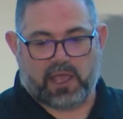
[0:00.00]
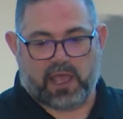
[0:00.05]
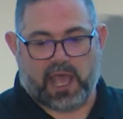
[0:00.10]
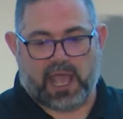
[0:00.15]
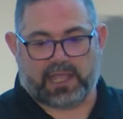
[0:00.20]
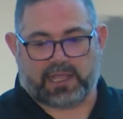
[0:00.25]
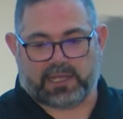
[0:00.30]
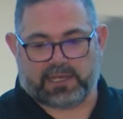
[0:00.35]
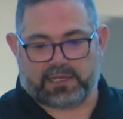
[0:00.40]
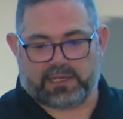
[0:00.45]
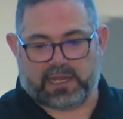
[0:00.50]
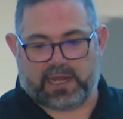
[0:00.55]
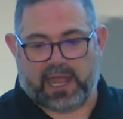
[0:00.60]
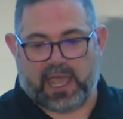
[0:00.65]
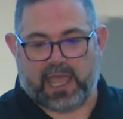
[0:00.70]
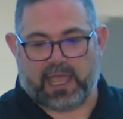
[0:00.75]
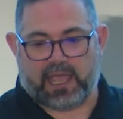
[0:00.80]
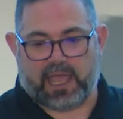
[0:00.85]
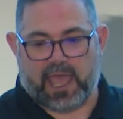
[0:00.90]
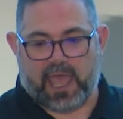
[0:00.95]
I can
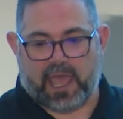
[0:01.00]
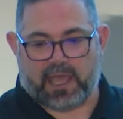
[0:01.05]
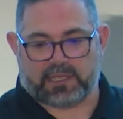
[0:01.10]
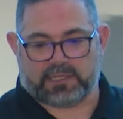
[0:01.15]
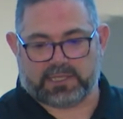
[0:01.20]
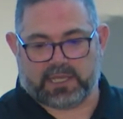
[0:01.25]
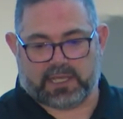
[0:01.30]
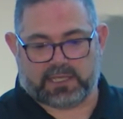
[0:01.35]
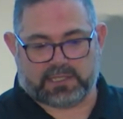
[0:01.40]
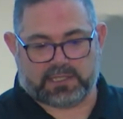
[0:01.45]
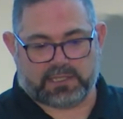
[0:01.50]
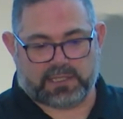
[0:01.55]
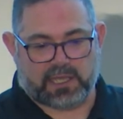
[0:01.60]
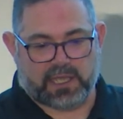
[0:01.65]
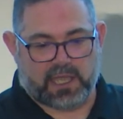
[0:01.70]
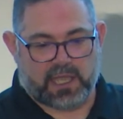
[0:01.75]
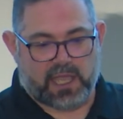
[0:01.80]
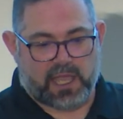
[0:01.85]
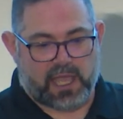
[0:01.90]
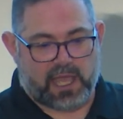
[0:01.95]
deny access,
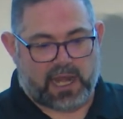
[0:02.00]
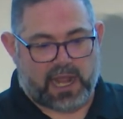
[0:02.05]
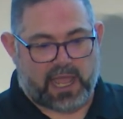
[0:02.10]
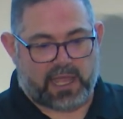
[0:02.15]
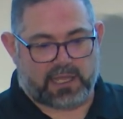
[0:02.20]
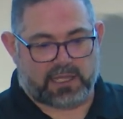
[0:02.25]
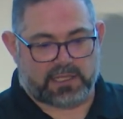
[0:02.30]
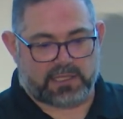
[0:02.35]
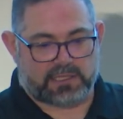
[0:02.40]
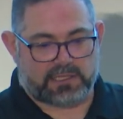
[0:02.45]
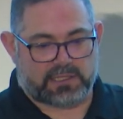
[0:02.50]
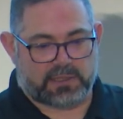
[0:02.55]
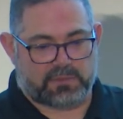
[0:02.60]
and I can